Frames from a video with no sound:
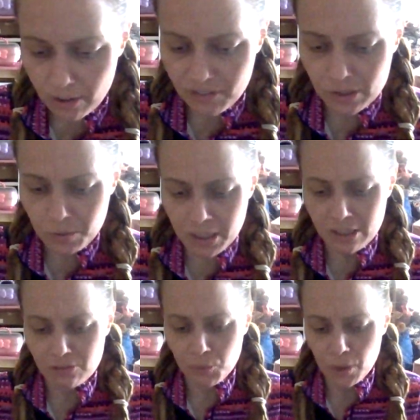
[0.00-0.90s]
if this reading
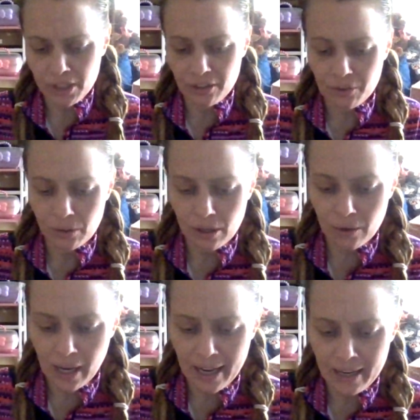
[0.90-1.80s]
is for you,
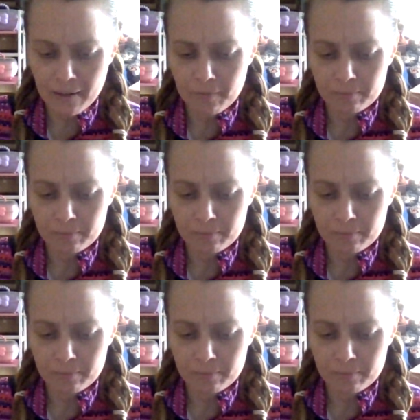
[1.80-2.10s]
okay?